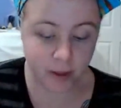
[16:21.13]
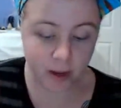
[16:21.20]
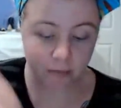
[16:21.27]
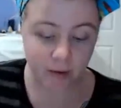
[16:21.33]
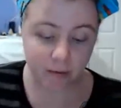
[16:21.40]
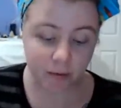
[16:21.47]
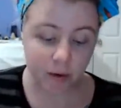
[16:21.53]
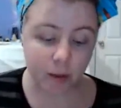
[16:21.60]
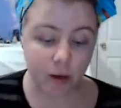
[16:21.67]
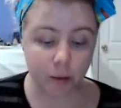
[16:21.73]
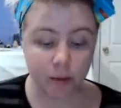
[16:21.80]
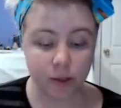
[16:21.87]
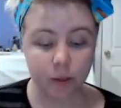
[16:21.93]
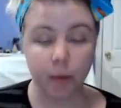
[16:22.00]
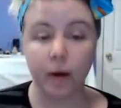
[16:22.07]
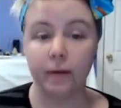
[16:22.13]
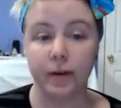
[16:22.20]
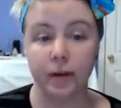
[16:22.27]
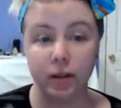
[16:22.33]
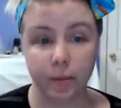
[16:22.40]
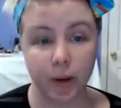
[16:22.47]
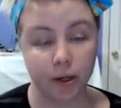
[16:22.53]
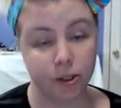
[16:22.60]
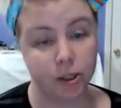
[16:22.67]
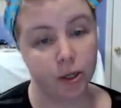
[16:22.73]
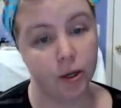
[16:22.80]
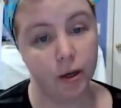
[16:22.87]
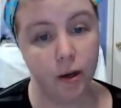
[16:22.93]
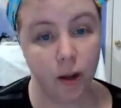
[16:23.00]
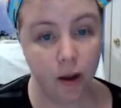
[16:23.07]
if ever there was a perfect
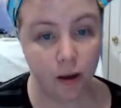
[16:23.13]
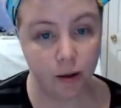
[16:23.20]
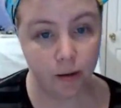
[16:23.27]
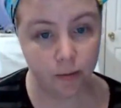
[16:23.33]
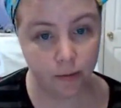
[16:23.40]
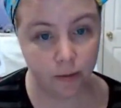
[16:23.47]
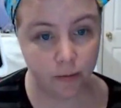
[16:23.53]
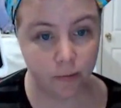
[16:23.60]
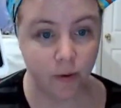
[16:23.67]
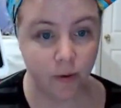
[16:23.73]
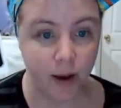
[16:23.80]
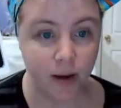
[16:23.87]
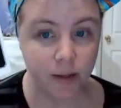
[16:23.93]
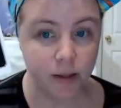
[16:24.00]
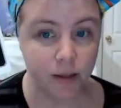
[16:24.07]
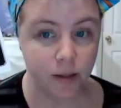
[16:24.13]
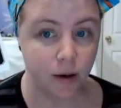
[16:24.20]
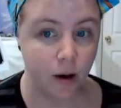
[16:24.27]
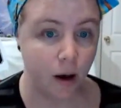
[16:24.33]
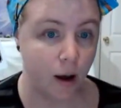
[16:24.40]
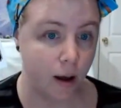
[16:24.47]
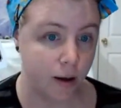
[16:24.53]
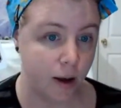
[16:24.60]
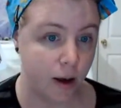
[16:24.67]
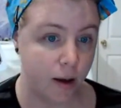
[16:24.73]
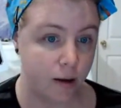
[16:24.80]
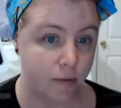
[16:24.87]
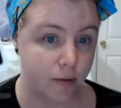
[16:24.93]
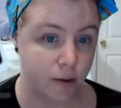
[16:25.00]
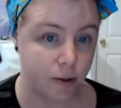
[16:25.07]
depiction of vice
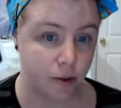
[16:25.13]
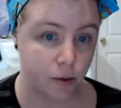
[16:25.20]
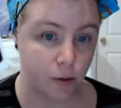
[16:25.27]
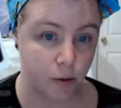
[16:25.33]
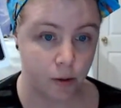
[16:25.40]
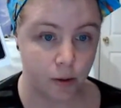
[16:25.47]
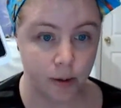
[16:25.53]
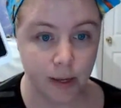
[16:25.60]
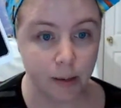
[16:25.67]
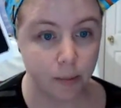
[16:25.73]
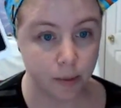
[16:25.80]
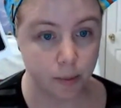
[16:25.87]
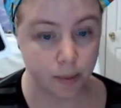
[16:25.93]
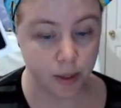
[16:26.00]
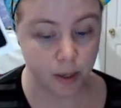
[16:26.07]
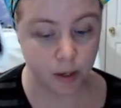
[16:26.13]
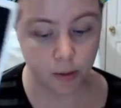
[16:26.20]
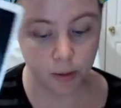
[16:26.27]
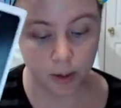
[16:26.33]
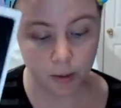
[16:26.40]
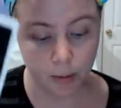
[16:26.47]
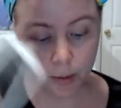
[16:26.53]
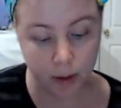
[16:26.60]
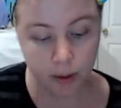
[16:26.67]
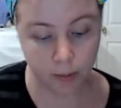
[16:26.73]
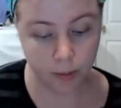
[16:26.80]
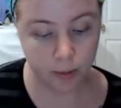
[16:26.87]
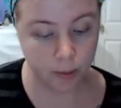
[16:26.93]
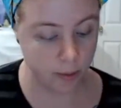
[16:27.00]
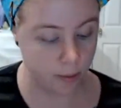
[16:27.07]
gone out of control, it would be
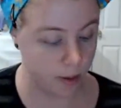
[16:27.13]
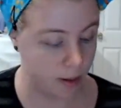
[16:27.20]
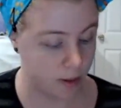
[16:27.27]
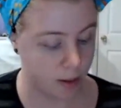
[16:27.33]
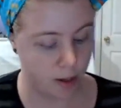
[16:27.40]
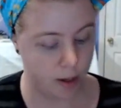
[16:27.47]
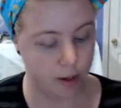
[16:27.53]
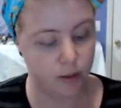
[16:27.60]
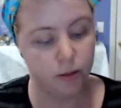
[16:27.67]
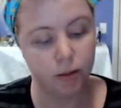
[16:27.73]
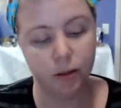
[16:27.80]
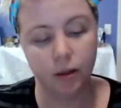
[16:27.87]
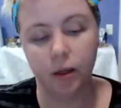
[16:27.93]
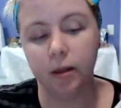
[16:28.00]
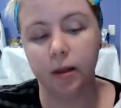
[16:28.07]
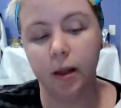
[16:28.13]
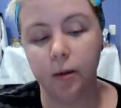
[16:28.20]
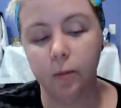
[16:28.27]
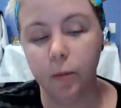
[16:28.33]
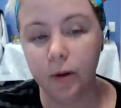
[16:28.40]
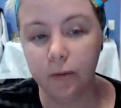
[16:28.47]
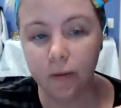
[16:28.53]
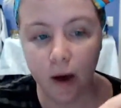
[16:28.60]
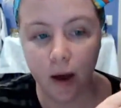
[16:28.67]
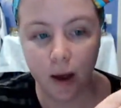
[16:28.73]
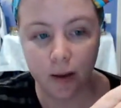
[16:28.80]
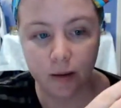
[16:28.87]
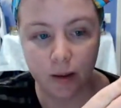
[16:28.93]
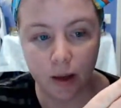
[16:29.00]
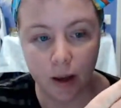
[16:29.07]
mankind. And then we've
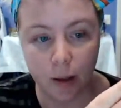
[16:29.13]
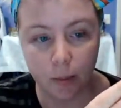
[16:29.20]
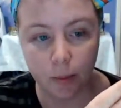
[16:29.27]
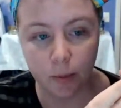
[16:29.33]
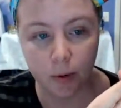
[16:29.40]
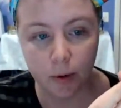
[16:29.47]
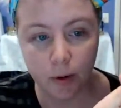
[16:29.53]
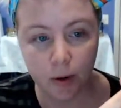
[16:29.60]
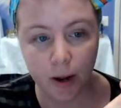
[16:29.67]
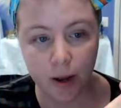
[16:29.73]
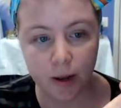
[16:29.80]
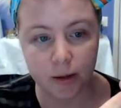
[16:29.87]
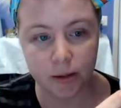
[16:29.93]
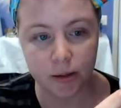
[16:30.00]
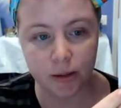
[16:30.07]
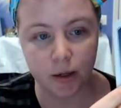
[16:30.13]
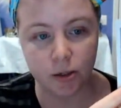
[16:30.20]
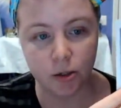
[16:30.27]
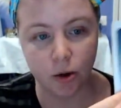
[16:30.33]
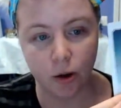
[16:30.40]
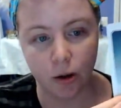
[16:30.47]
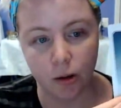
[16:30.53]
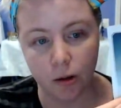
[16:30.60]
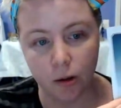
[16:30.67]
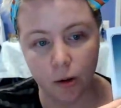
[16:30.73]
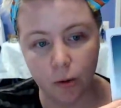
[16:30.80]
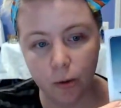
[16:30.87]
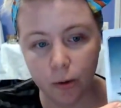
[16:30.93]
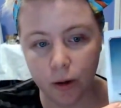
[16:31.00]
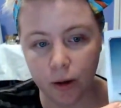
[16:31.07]
got the Emperor as a tall
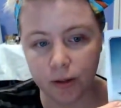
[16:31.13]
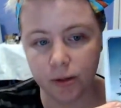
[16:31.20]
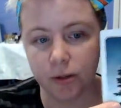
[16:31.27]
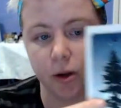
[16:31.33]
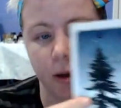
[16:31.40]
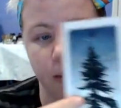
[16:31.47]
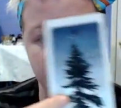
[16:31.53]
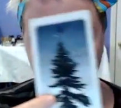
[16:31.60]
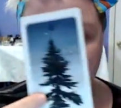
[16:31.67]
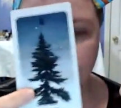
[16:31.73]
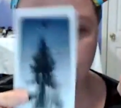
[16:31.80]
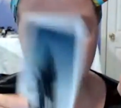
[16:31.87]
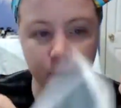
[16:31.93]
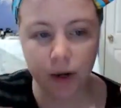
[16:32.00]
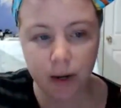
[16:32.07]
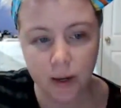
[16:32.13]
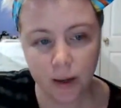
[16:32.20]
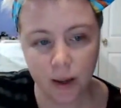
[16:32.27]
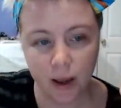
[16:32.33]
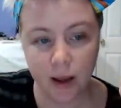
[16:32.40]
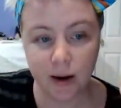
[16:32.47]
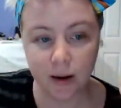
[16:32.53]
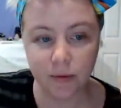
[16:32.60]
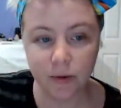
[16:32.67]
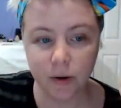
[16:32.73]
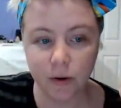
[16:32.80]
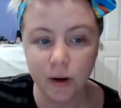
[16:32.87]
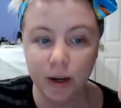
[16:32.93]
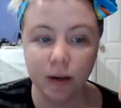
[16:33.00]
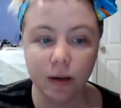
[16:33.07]
oak, as a tall pine tree, an
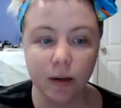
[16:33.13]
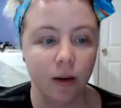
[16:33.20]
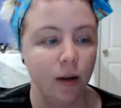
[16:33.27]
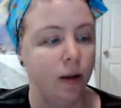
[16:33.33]
evergreen.